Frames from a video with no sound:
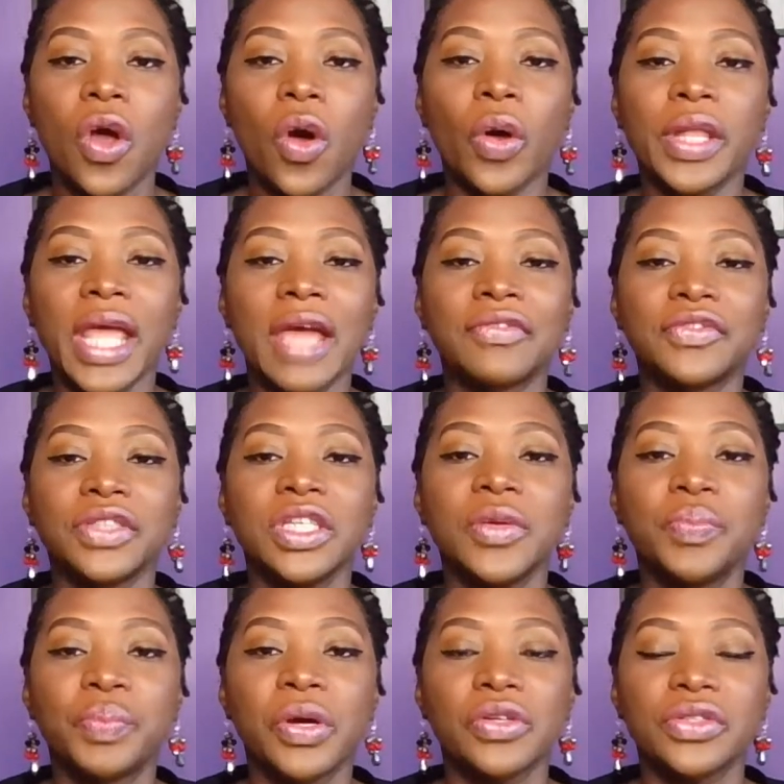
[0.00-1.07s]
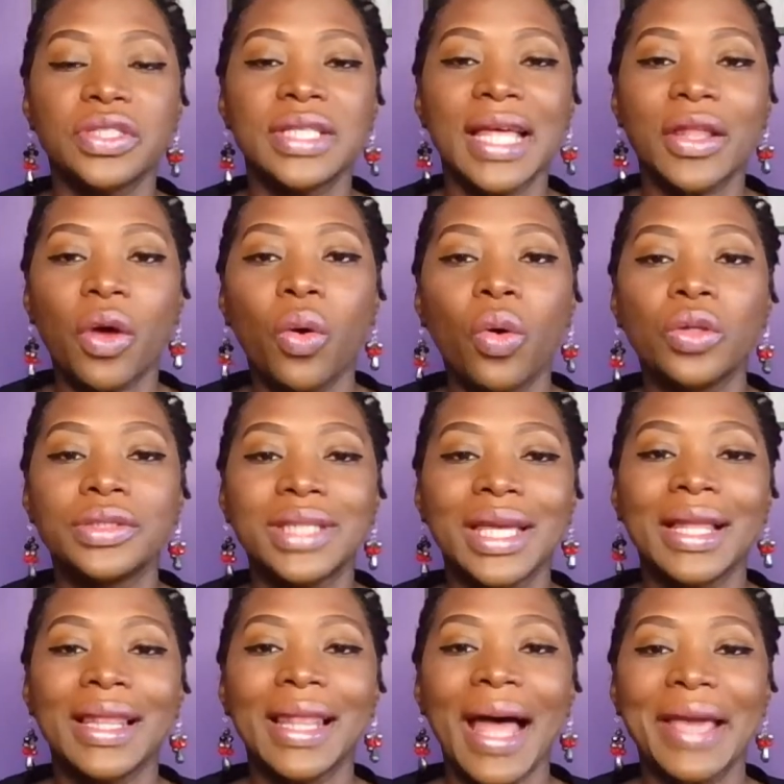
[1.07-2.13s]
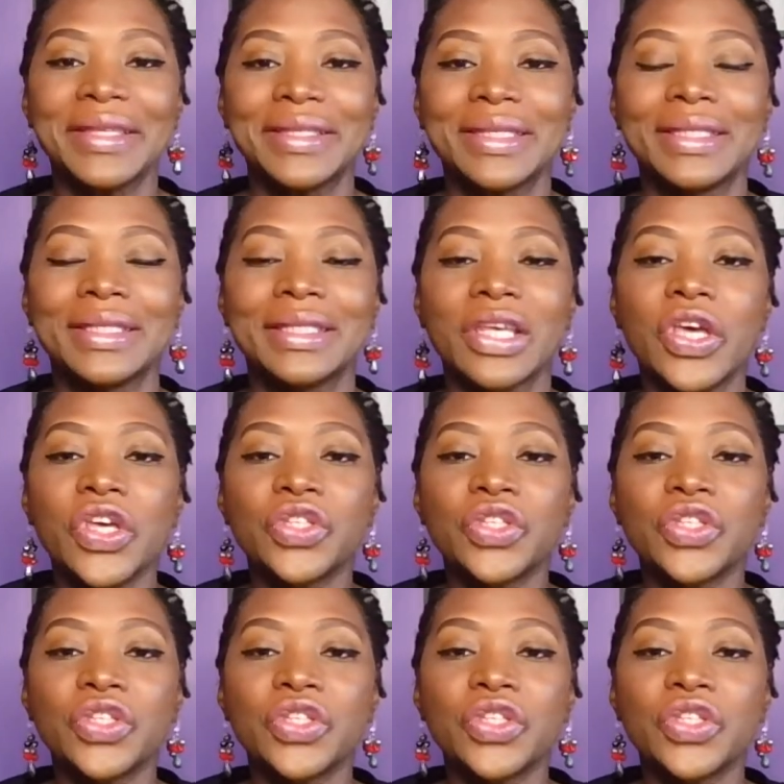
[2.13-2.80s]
on every person that holds a license.